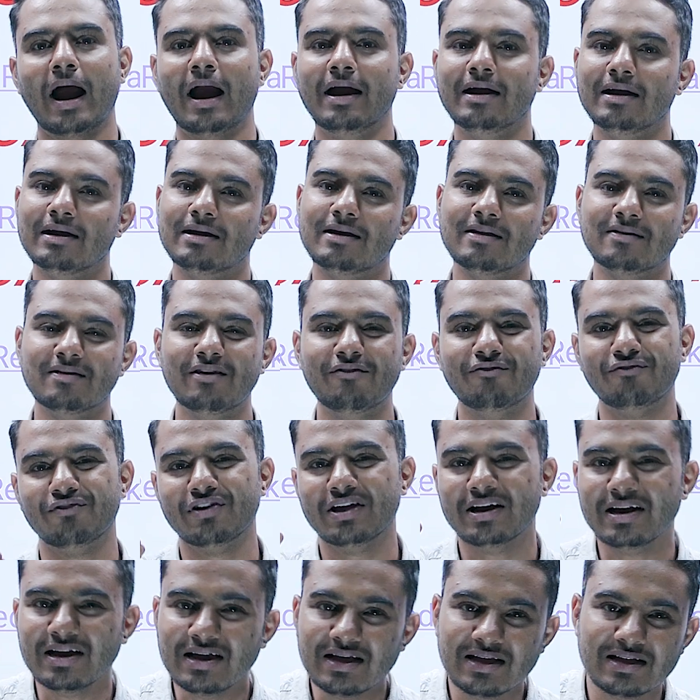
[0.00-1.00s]
And it is a
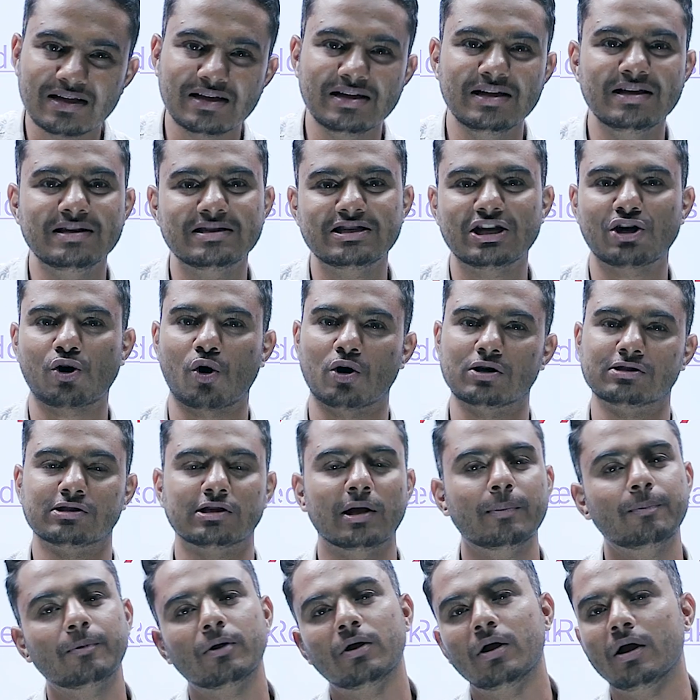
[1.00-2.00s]
very easy
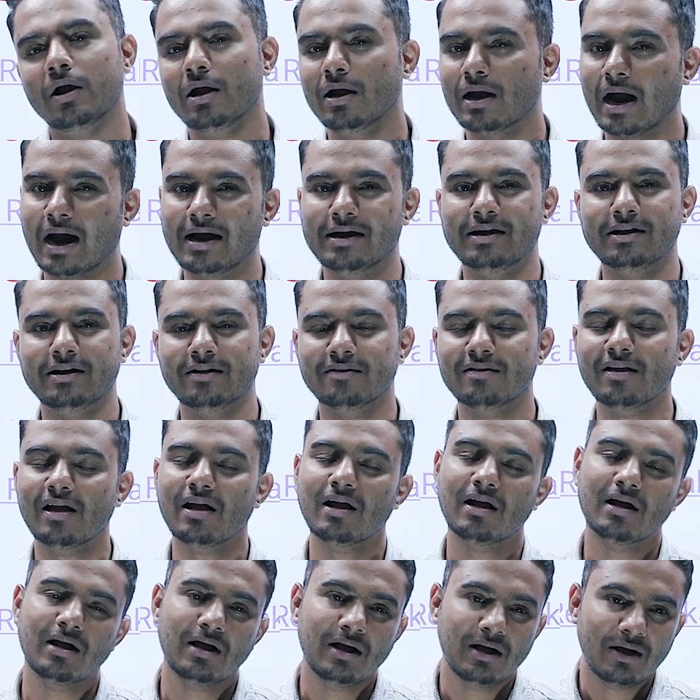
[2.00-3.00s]
concept, and it is
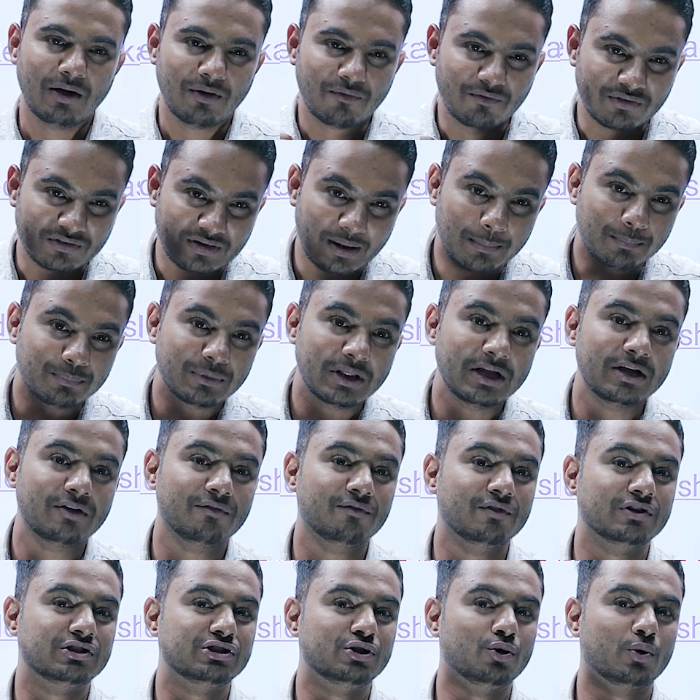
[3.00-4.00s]
a
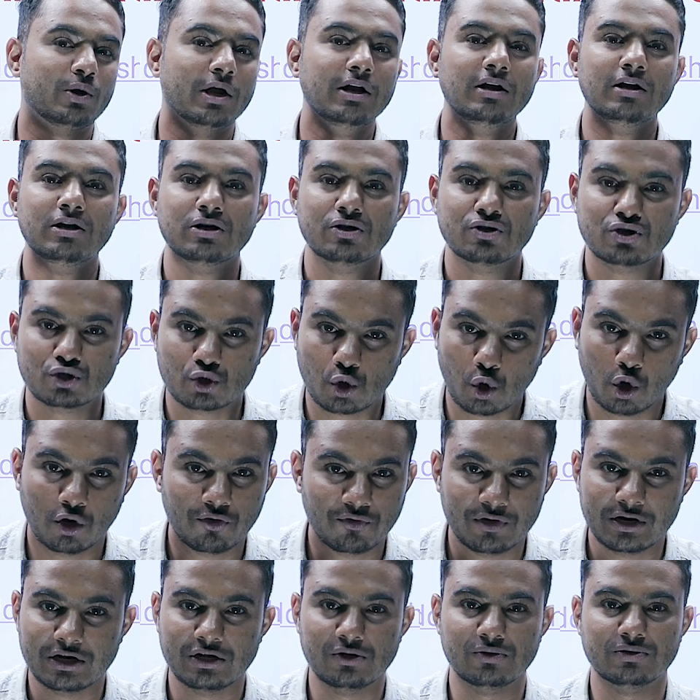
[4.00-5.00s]
something which you can
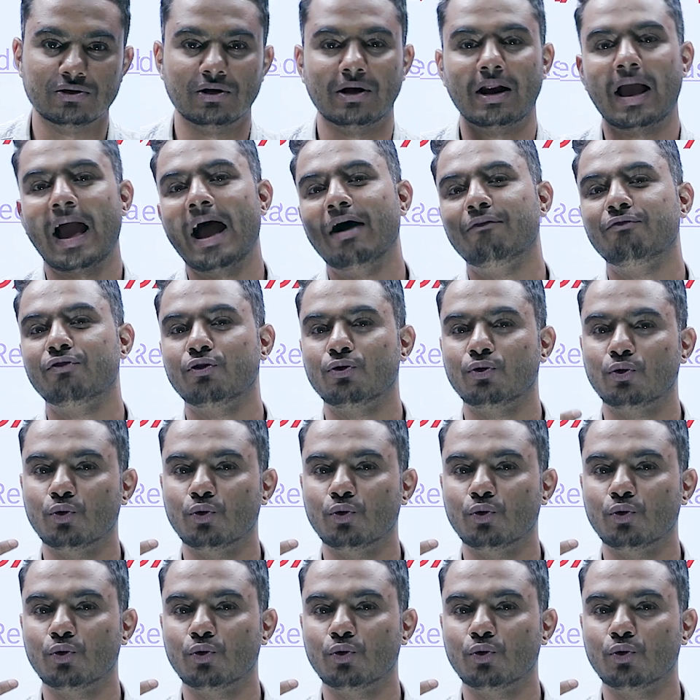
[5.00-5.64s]
score very easily. Have